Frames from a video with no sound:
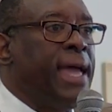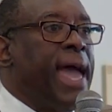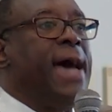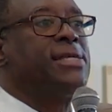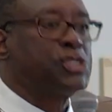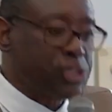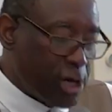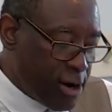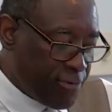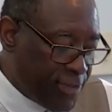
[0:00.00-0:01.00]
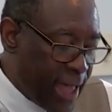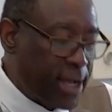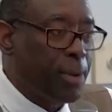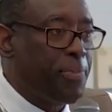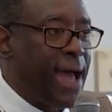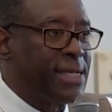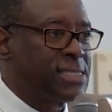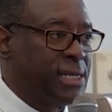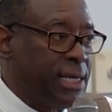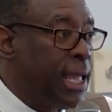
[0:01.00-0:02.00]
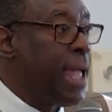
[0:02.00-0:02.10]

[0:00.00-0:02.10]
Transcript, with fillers: and serve in that capacity,